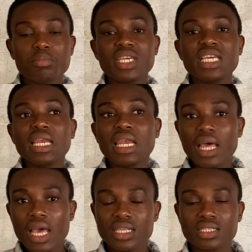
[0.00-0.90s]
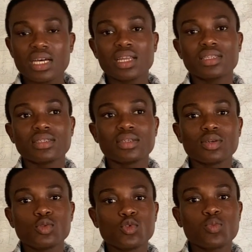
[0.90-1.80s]
being less than
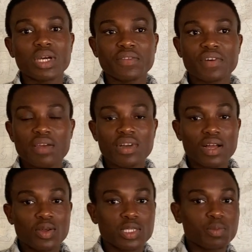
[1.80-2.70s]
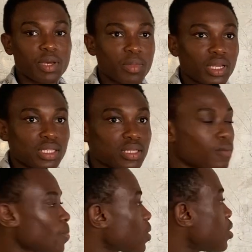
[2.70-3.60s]
2.5 gallons per minute.
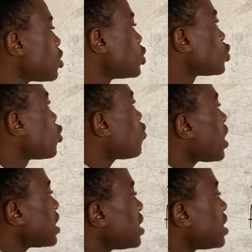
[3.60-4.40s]
So over